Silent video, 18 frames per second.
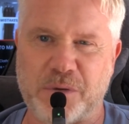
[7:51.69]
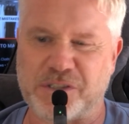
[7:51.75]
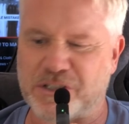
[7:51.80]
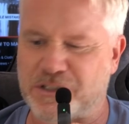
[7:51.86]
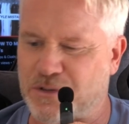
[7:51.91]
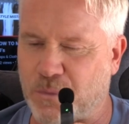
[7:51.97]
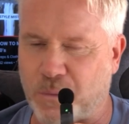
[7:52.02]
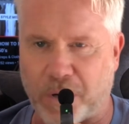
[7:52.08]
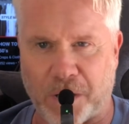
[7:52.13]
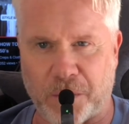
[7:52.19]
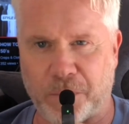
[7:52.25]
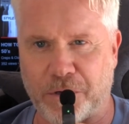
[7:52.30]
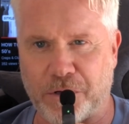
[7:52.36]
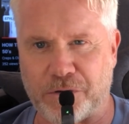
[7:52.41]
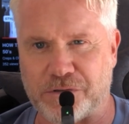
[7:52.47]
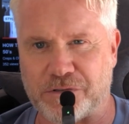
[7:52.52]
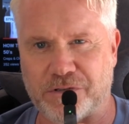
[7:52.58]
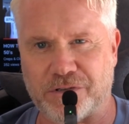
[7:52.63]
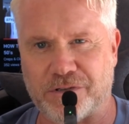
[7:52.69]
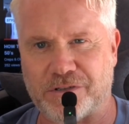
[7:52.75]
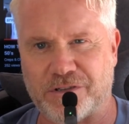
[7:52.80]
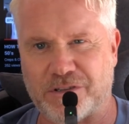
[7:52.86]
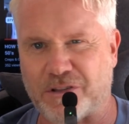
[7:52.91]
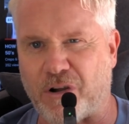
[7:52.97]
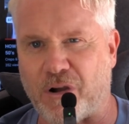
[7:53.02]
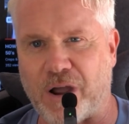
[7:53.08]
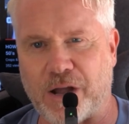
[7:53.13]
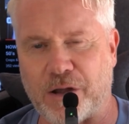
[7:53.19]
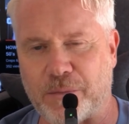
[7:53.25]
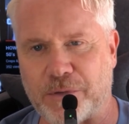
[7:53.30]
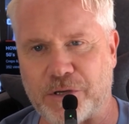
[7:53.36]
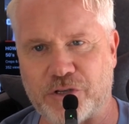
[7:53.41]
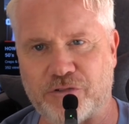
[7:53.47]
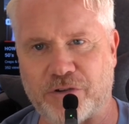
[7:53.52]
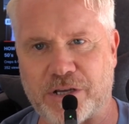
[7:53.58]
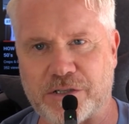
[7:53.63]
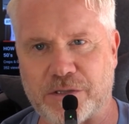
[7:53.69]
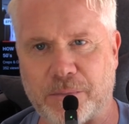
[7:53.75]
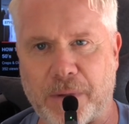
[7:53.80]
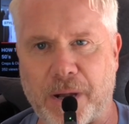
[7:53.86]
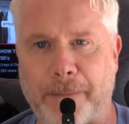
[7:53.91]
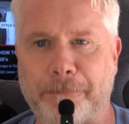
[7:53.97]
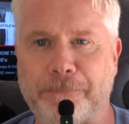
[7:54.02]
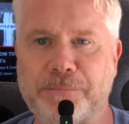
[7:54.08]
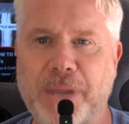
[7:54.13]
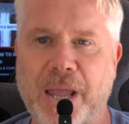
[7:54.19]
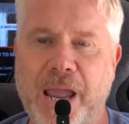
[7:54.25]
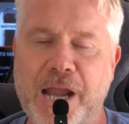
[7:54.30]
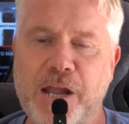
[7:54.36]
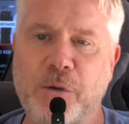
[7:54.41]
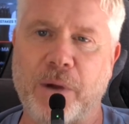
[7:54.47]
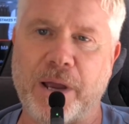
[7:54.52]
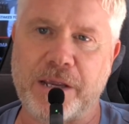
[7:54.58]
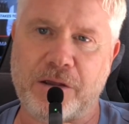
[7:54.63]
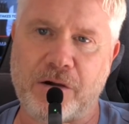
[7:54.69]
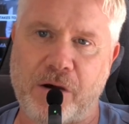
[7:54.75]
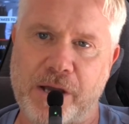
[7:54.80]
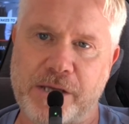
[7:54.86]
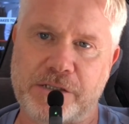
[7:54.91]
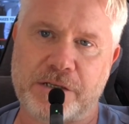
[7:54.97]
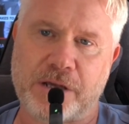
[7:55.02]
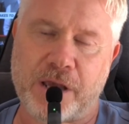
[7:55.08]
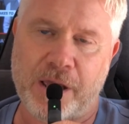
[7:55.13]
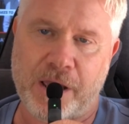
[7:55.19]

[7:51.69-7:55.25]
and just the way we used to style them and dress them up. Anyway, guys,